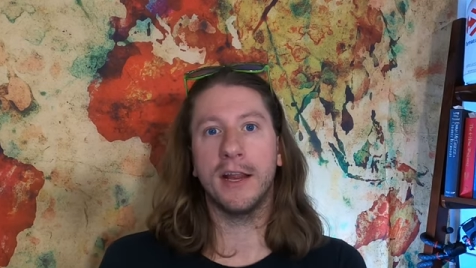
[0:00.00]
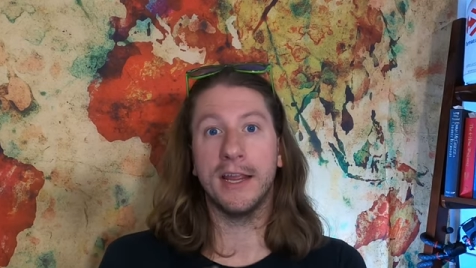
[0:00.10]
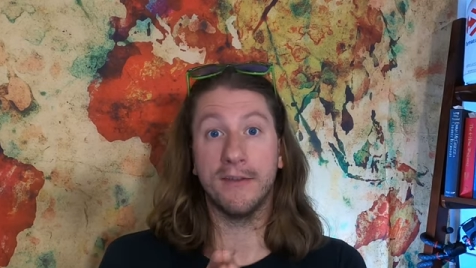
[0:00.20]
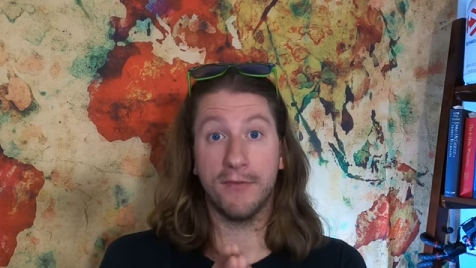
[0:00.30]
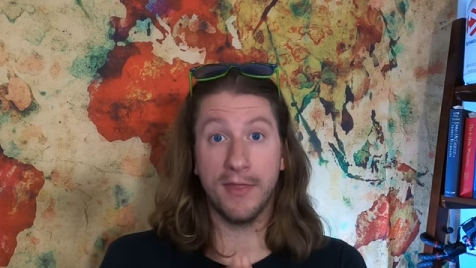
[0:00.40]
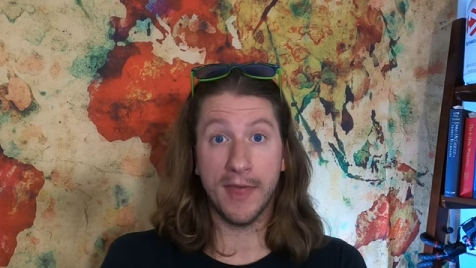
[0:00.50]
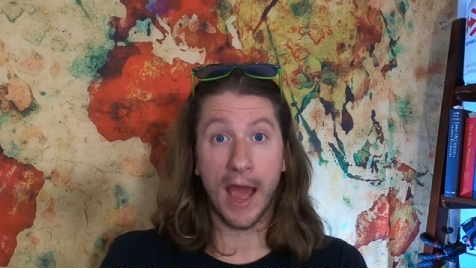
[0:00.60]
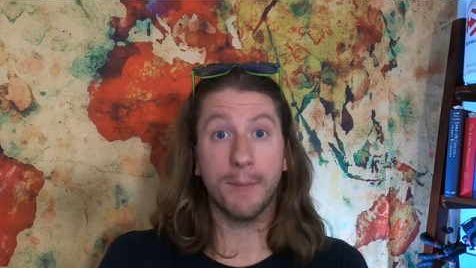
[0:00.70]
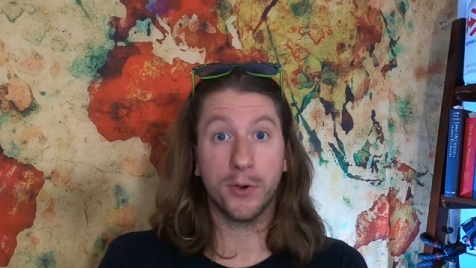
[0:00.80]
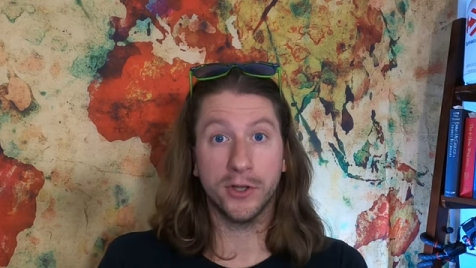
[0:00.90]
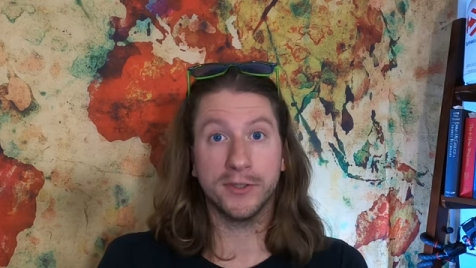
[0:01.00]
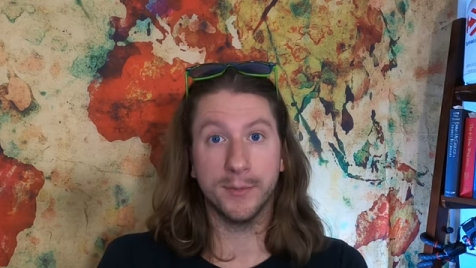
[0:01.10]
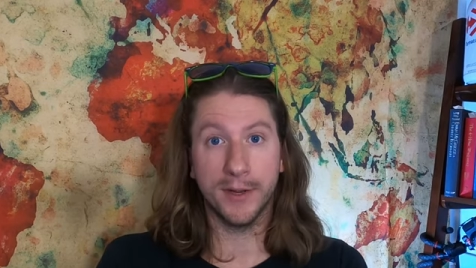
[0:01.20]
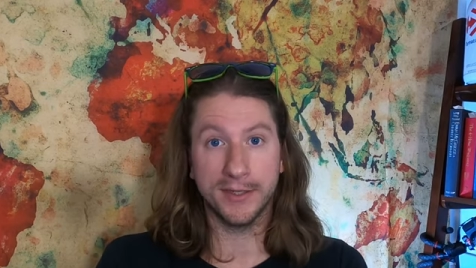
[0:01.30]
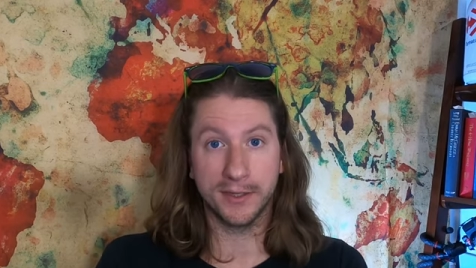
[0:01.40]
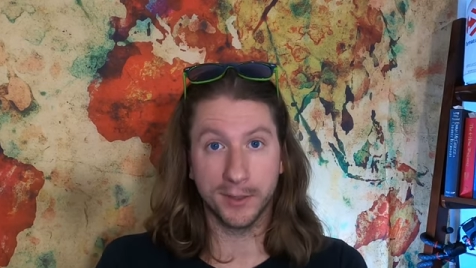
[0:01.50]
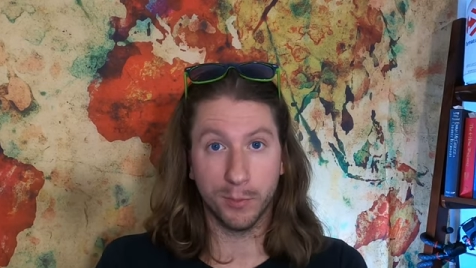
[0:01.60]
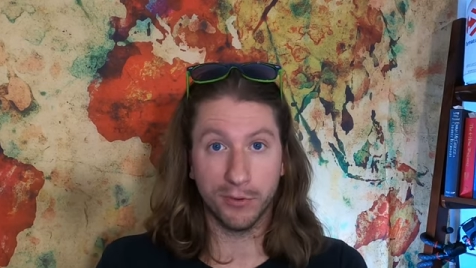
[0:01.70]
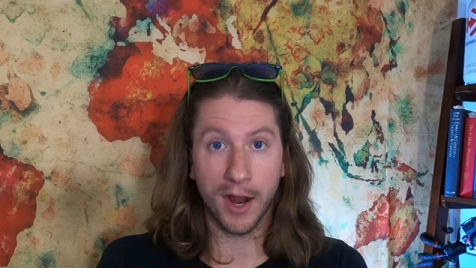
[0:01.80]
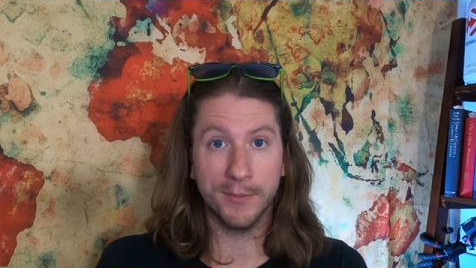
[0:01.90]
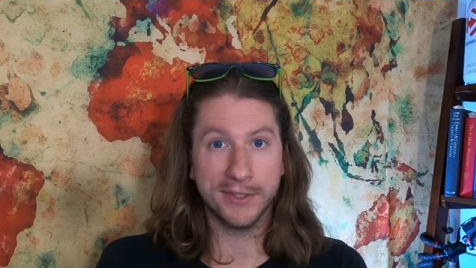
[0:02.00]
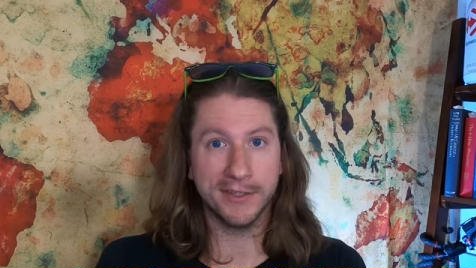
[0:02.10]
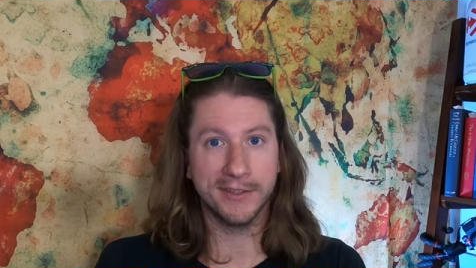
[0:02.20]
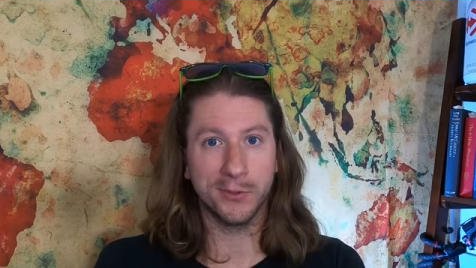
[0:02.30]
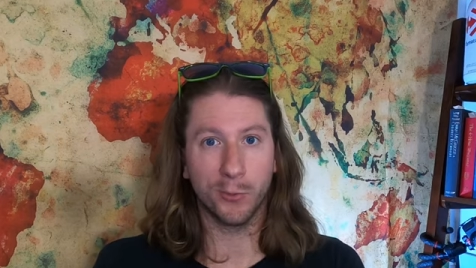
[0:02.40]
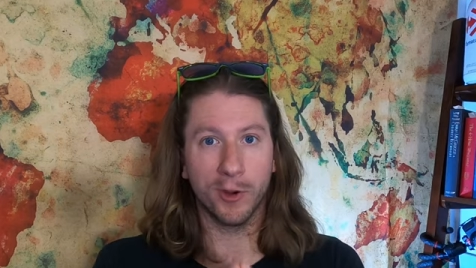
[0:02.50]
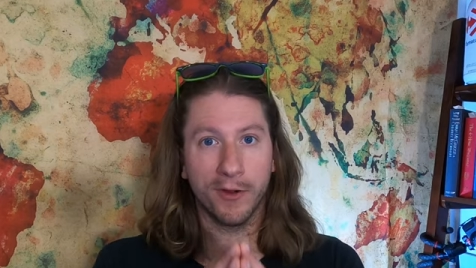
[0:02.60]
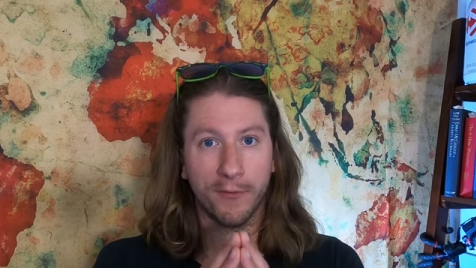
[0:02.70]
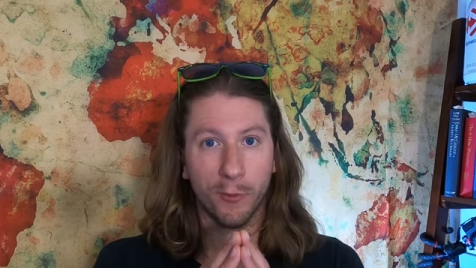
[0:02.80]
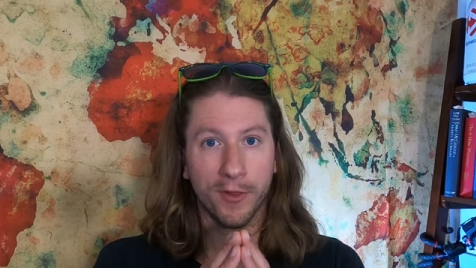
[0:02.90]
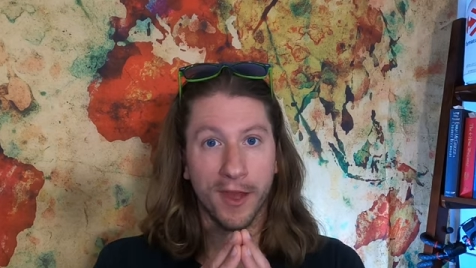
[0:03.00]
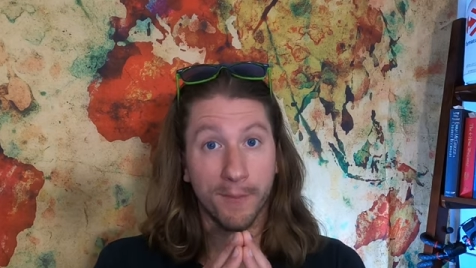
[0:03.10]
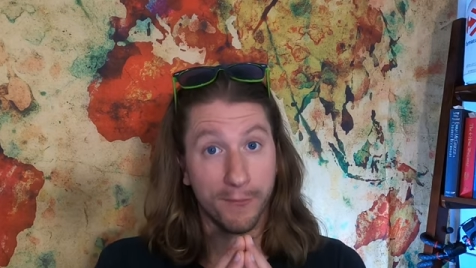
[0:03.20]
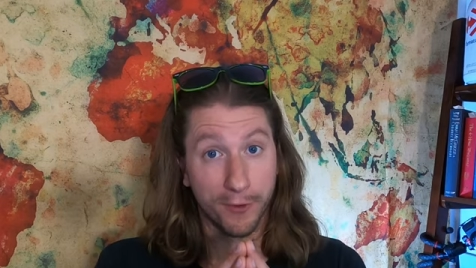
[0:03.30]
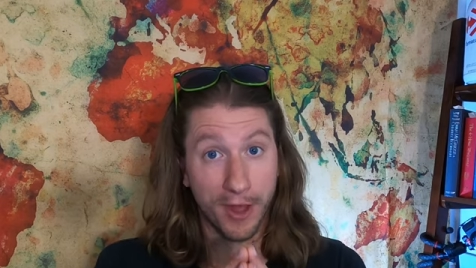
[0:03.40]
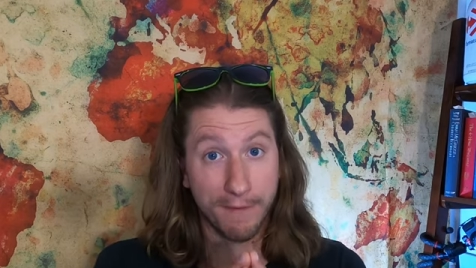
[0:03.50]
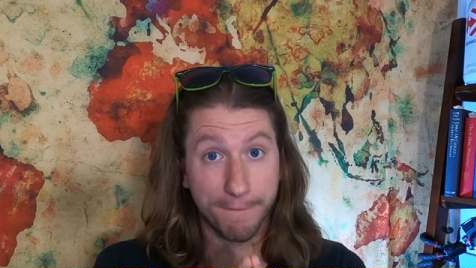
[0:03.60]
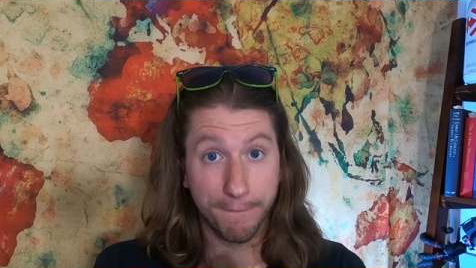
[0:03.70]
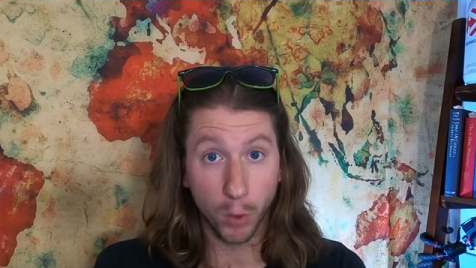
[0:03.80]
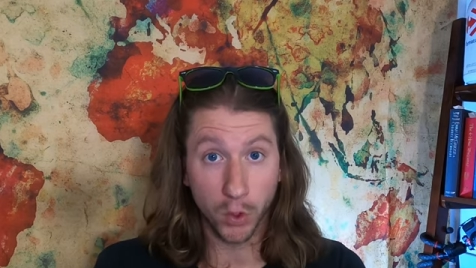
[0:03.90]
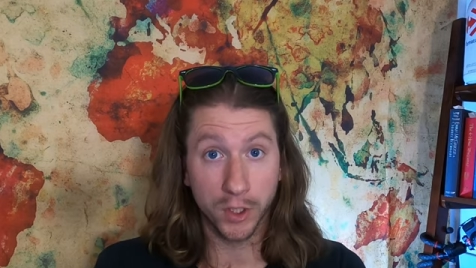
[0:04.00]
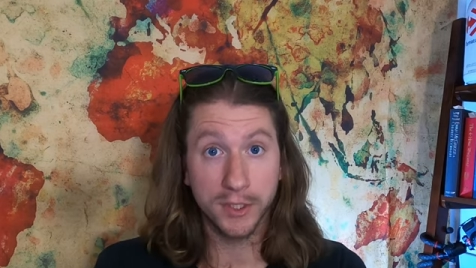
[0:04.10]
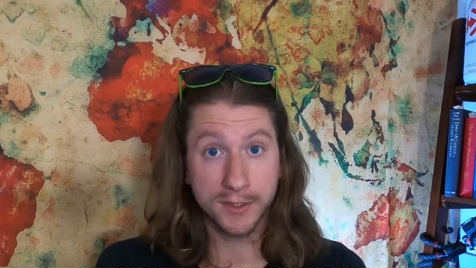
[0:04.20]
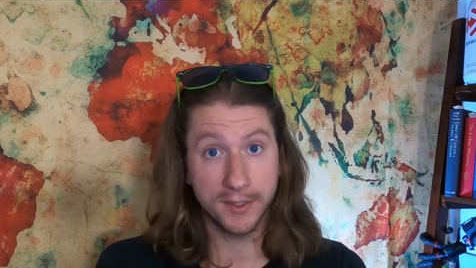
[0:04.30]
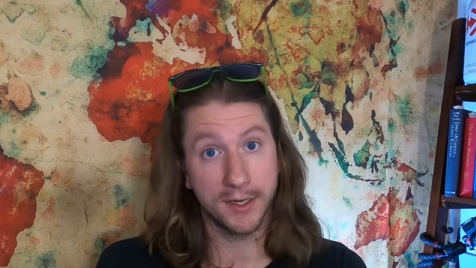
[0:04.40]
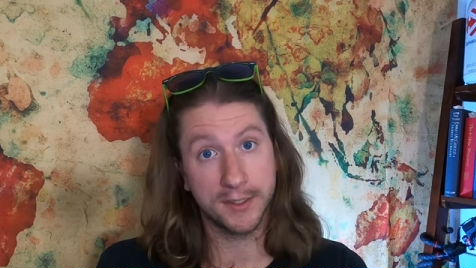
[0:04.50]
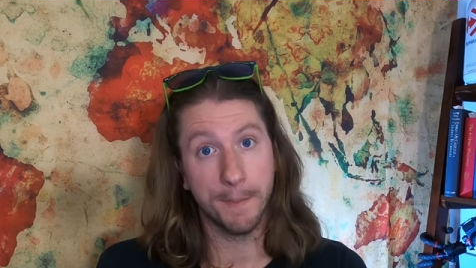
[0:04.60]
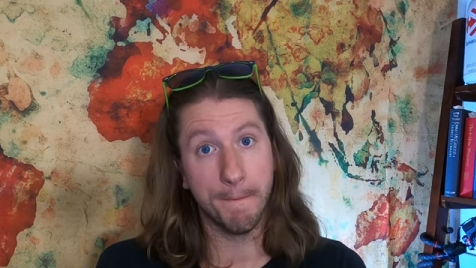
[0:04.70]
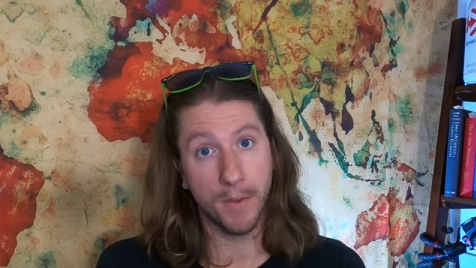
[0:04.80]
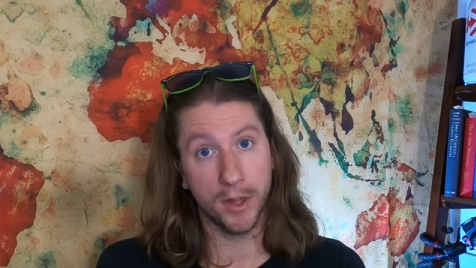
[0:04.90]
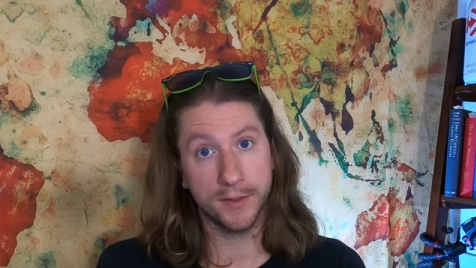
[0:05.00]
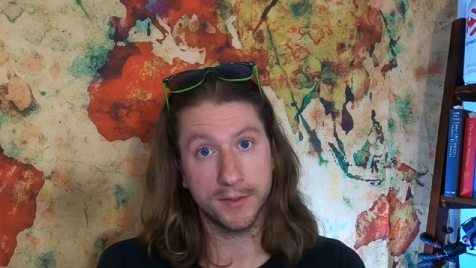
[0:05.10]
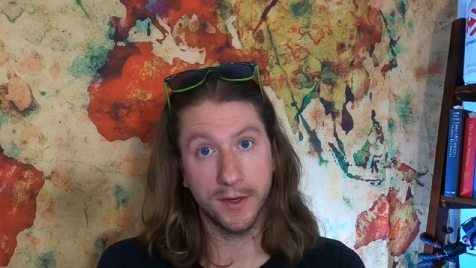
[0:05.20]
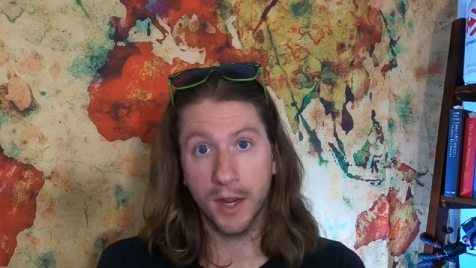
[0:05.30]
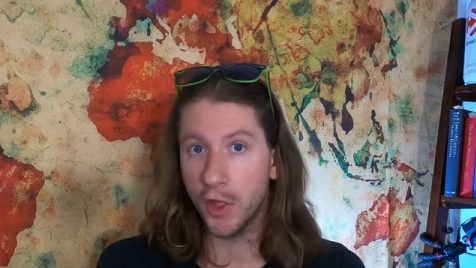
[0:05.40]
if that person basically promises to work for them for that full 6 months.